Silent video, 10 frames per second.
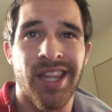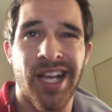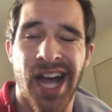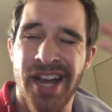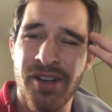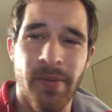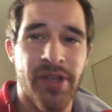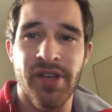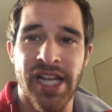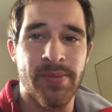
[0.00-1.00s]
Like, I don't know
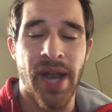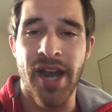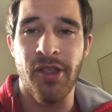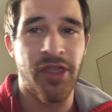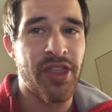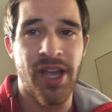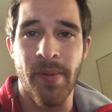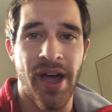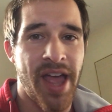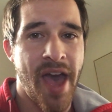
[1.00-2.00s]
about you guys, but I don't think
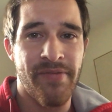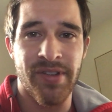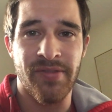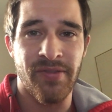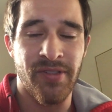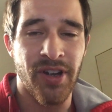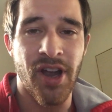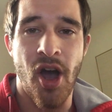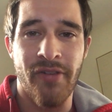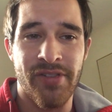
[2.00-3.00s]
about heaven
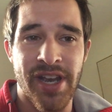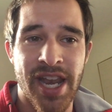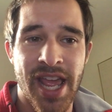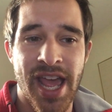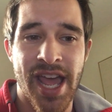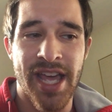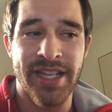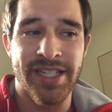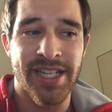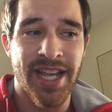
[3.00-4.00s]
very often,
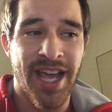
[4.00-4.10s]
and